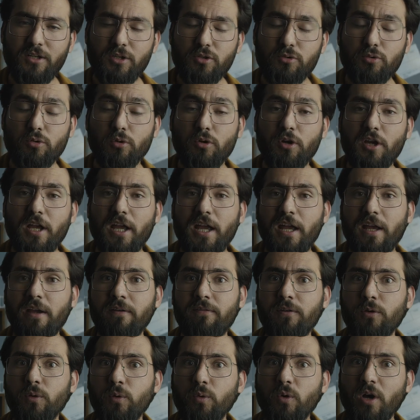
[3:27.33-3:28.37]
So
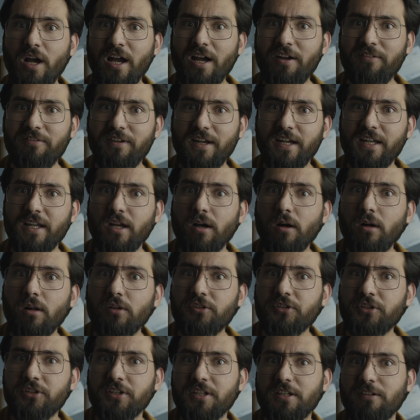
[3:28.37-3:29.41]
if you do have any
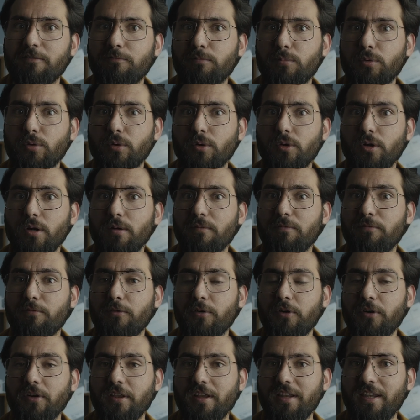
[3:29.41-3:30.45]
alternative program
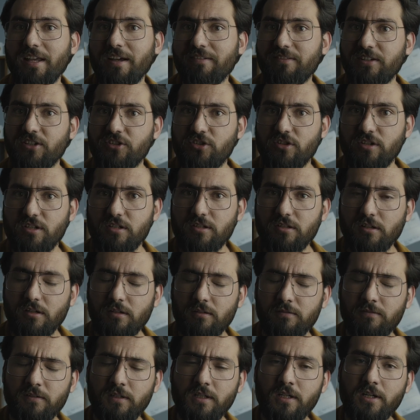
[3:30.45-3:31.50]
for the DaVinci
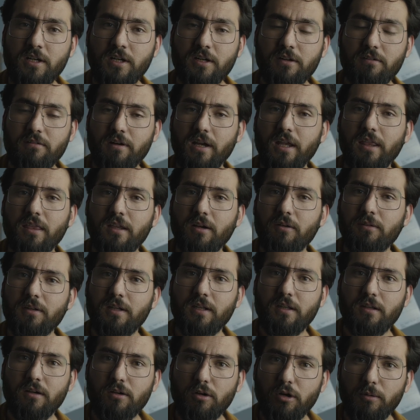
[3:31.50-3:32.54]
Resolve, write down
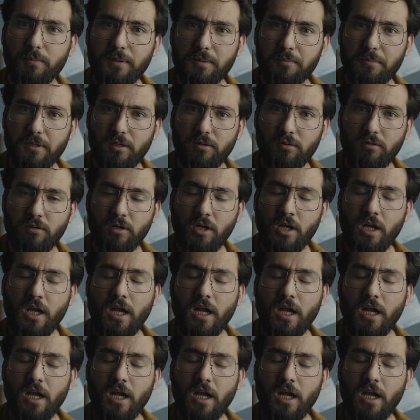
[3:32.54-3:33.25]
in the comment below.